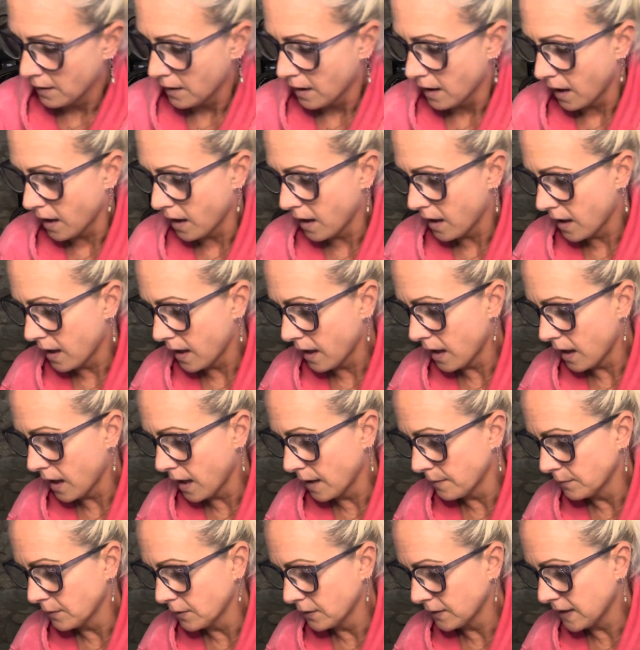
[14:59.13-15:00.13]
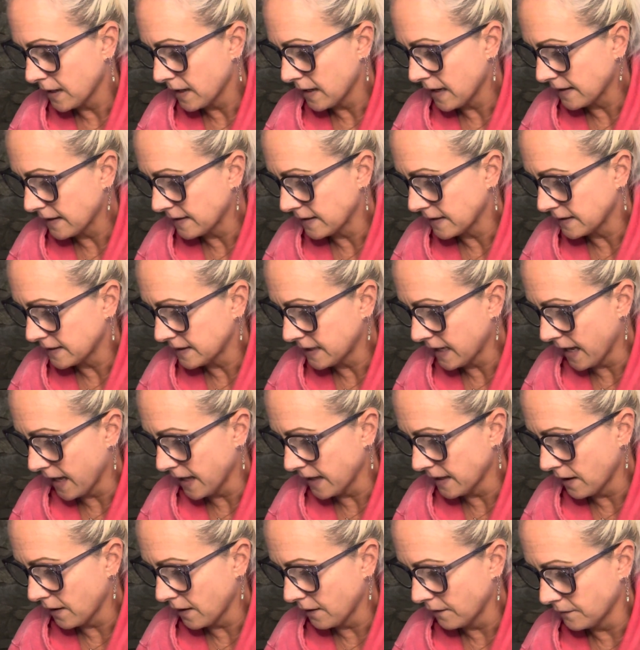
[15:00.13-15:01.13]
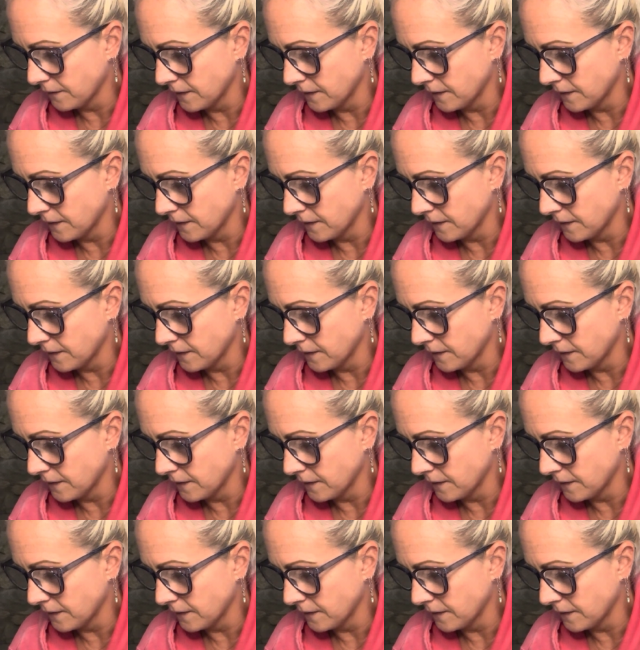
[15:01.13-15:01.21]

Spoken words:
I'm looking at the 10 of